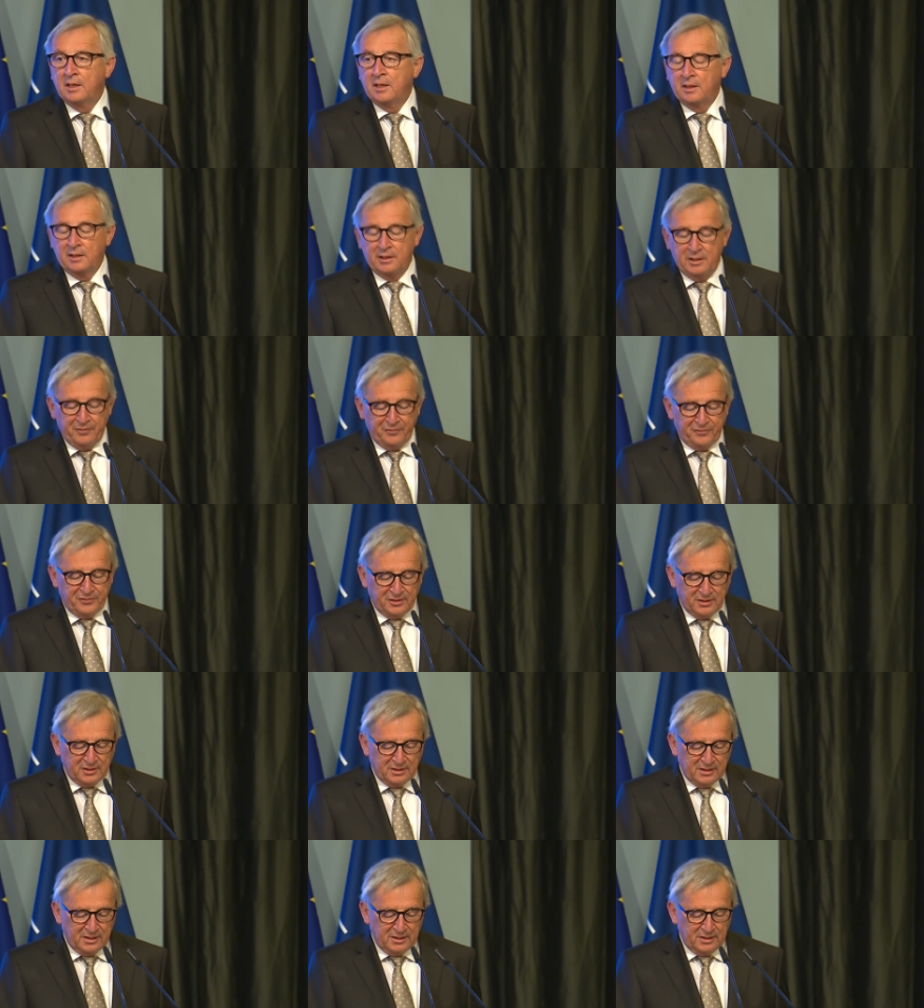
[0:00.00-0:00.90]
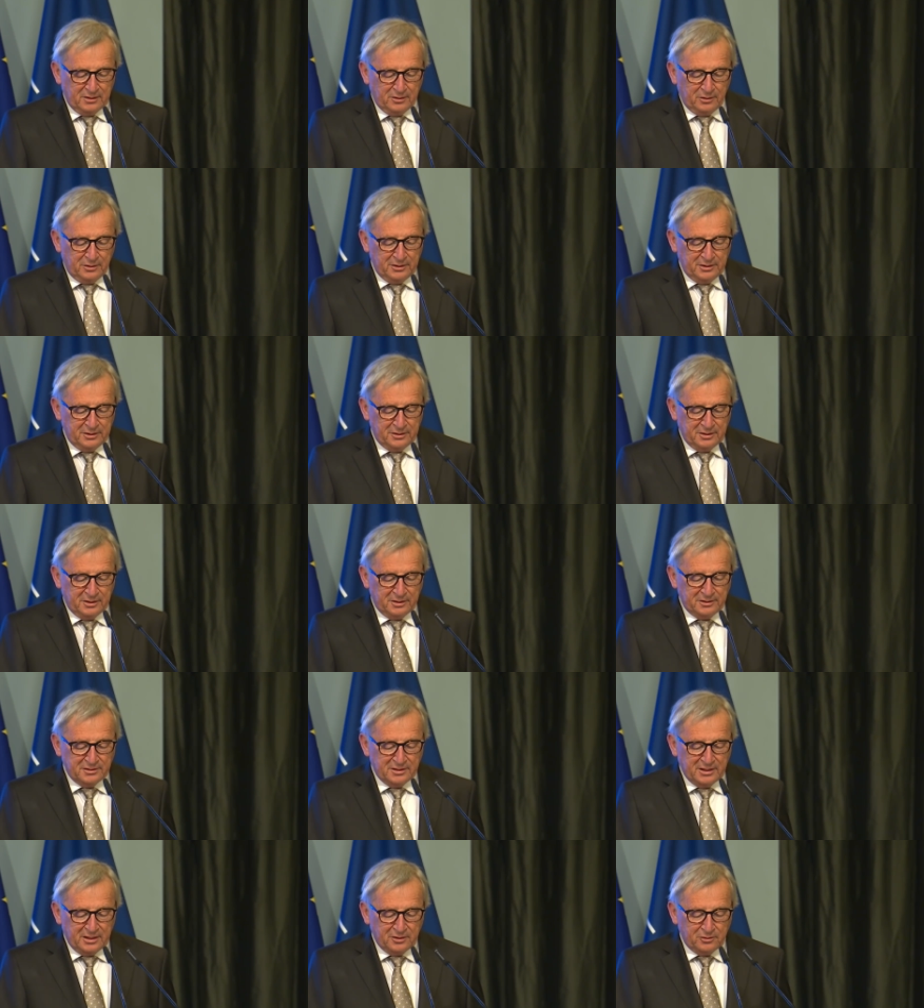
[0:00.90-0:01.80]
living in a
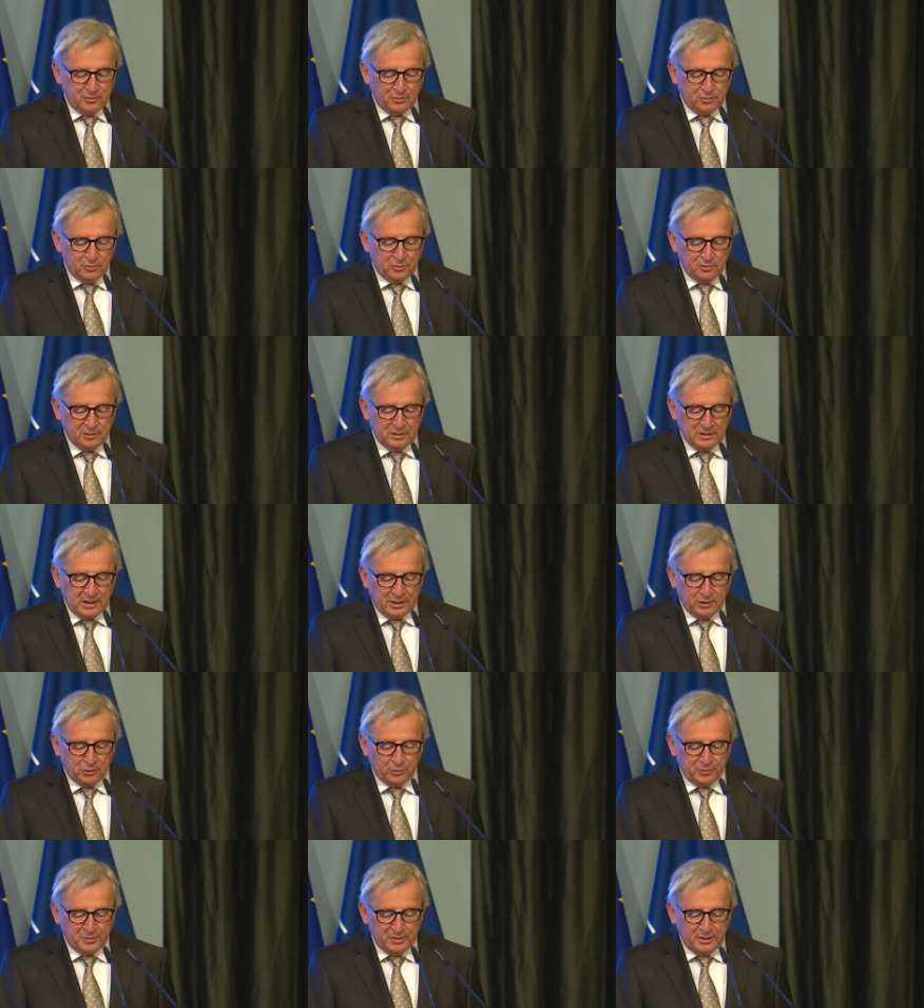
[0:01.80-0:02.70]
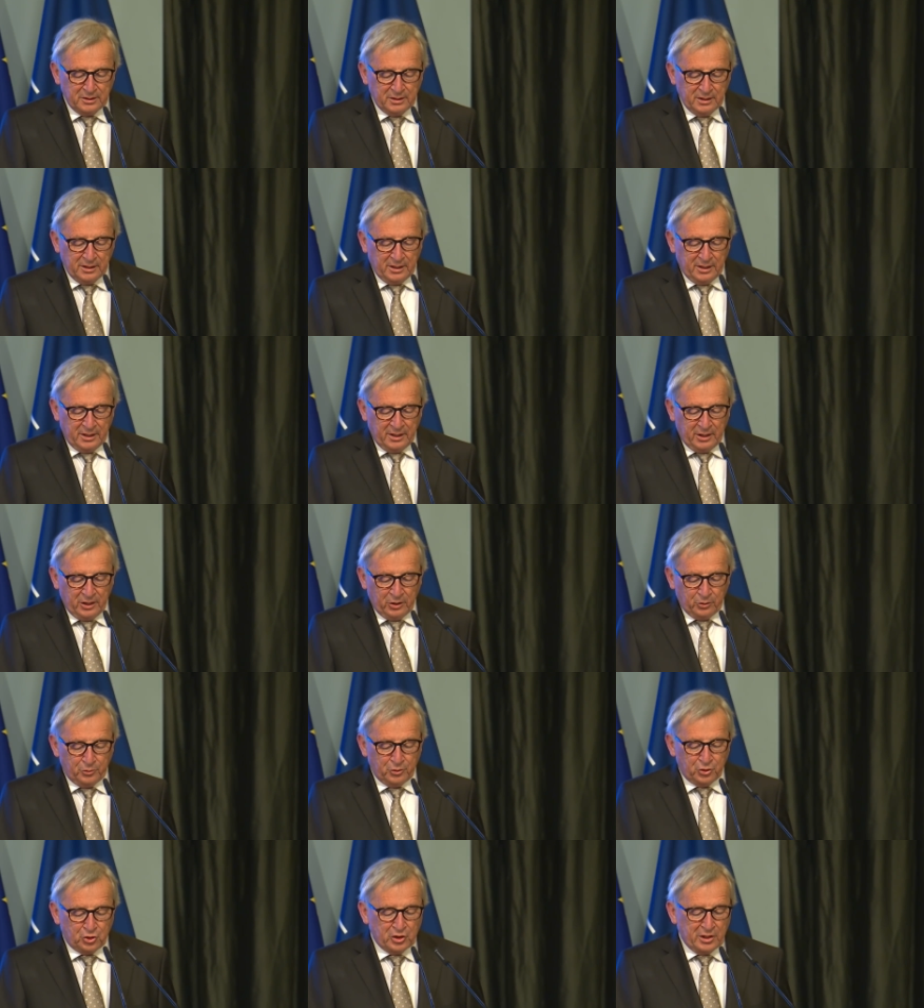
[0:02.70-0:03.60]
NATO country.
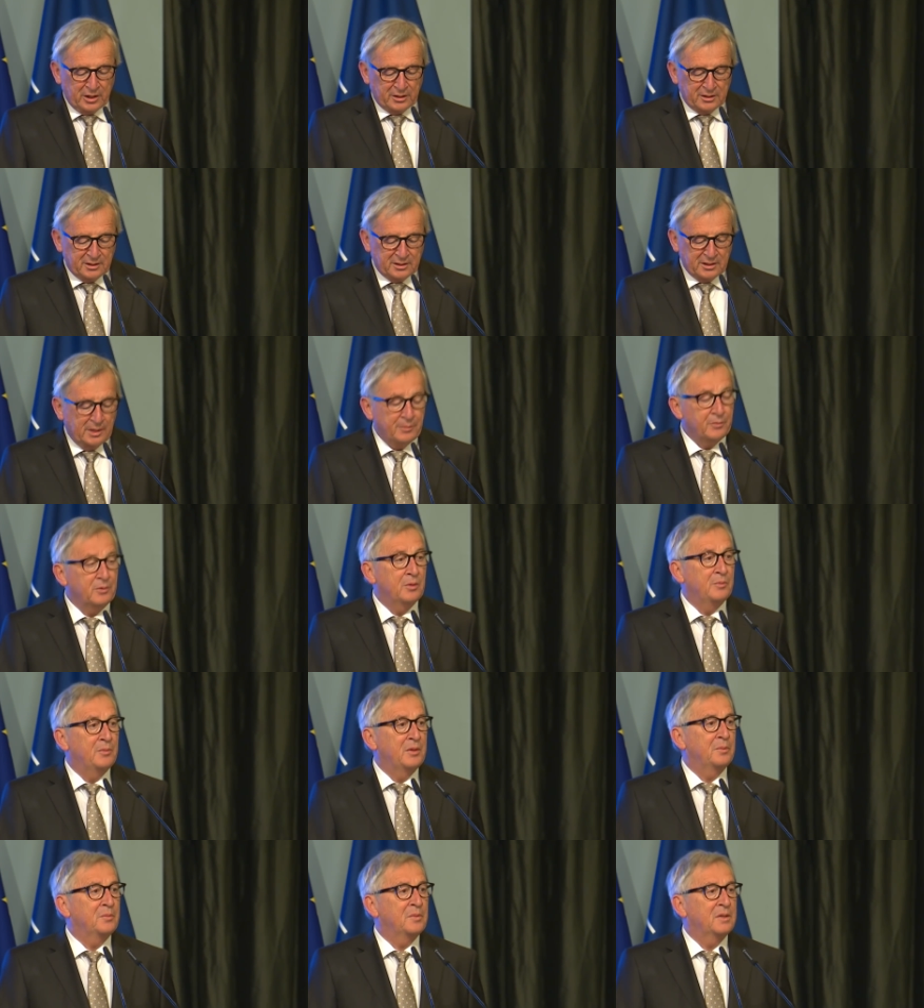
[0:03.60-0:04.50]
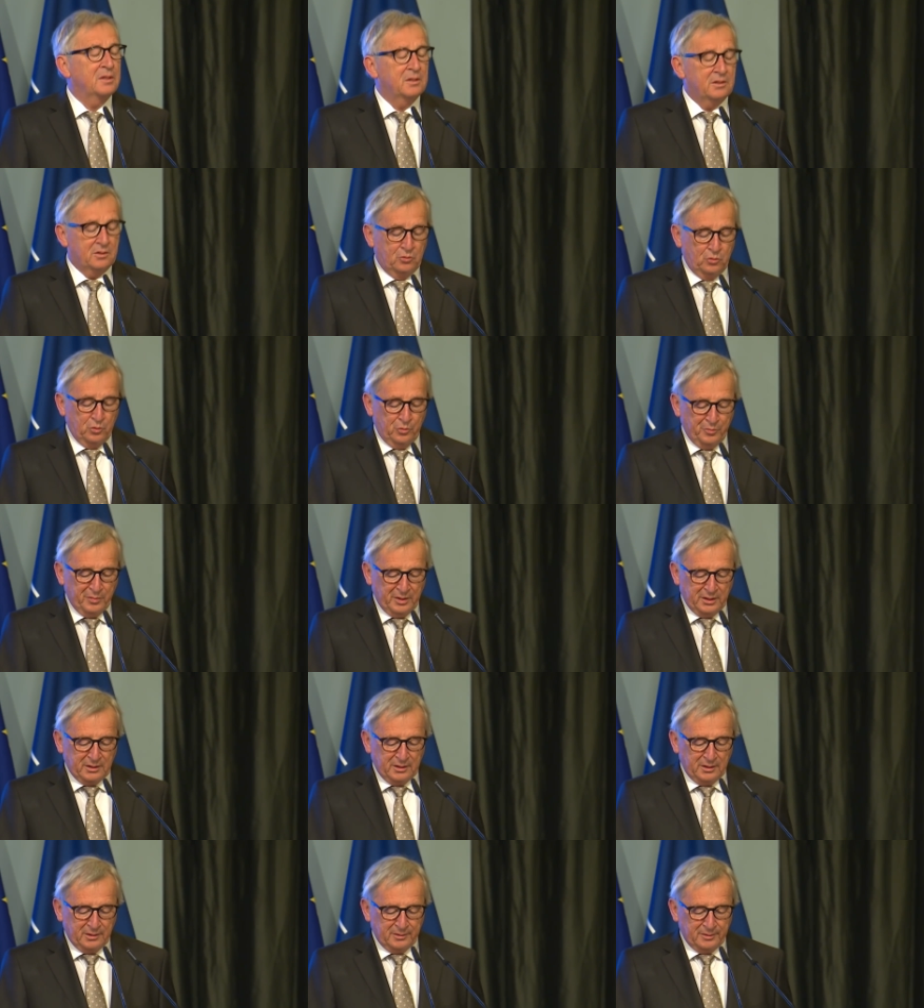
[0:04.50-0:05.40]
We share the same commitment to
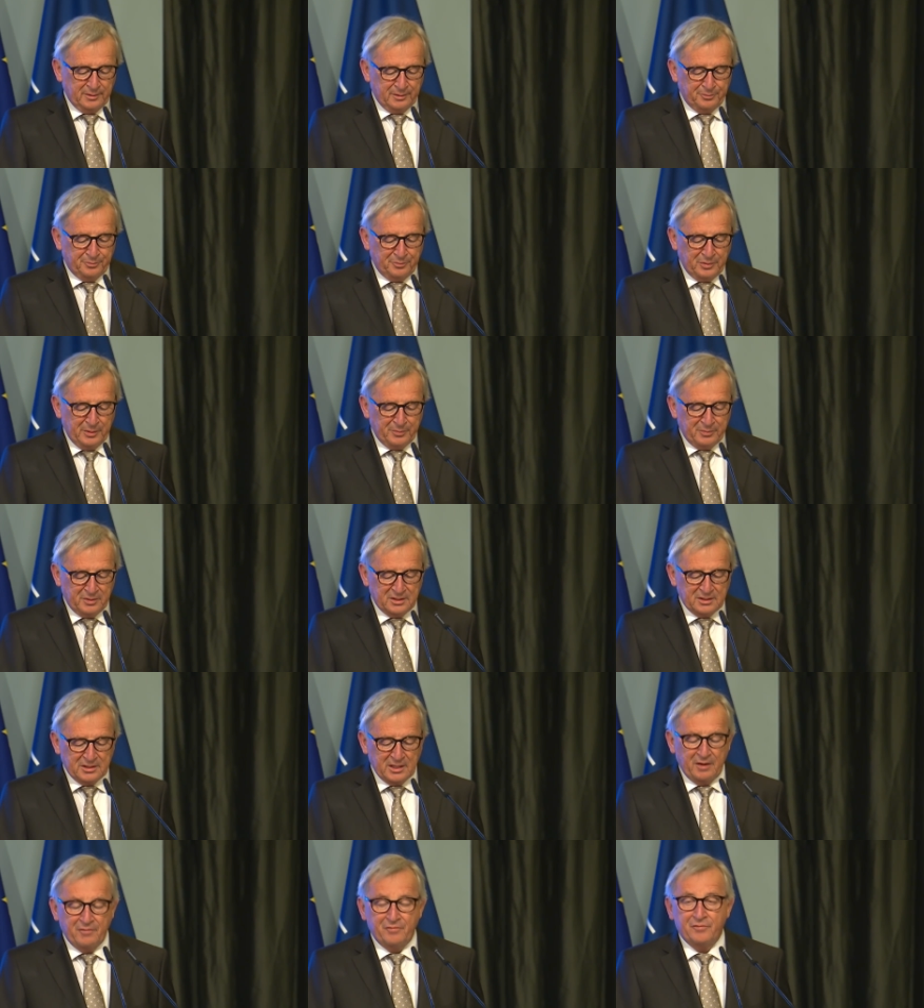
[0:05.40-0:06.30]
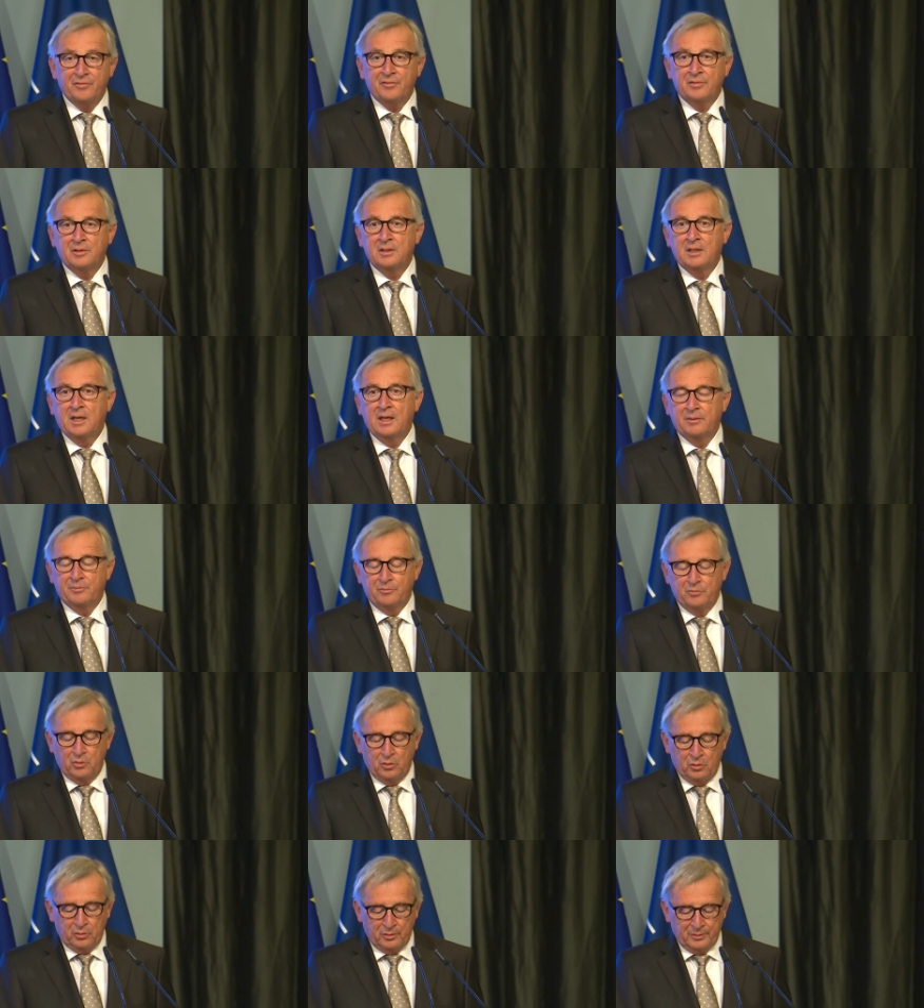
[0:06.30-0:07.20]
making people safe and
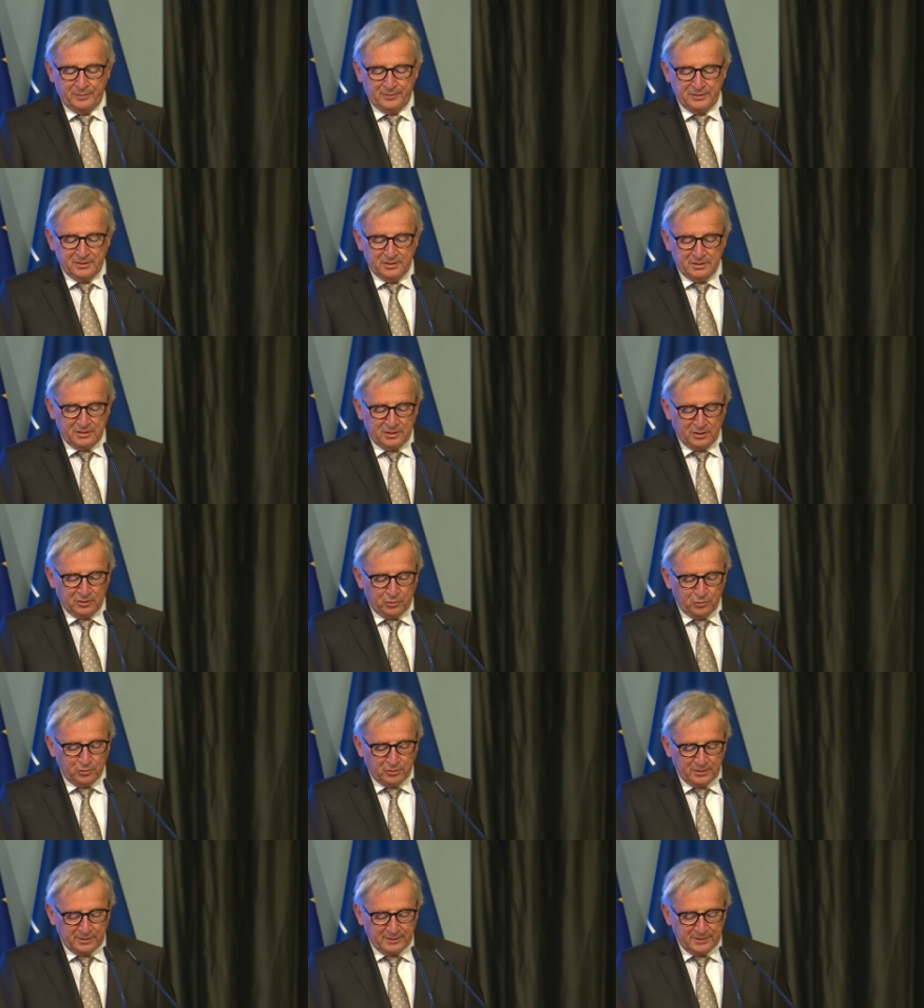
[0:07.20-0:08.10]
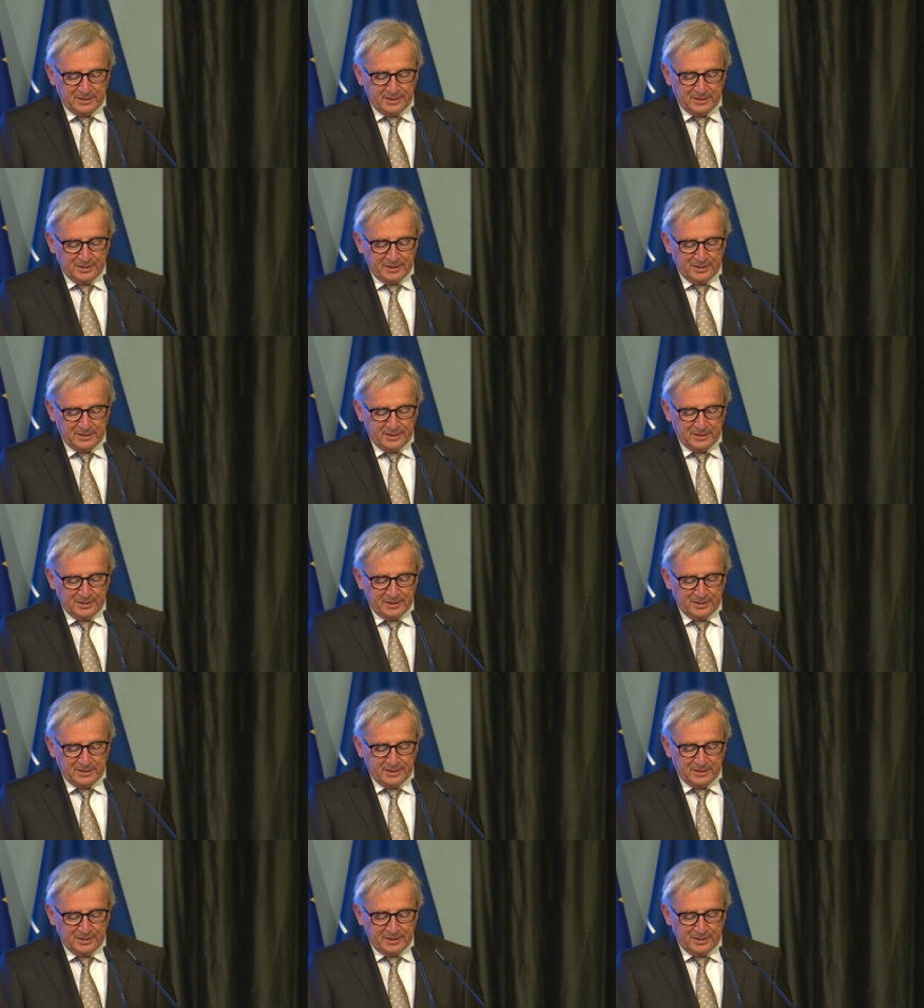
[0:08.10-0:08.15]
more secure.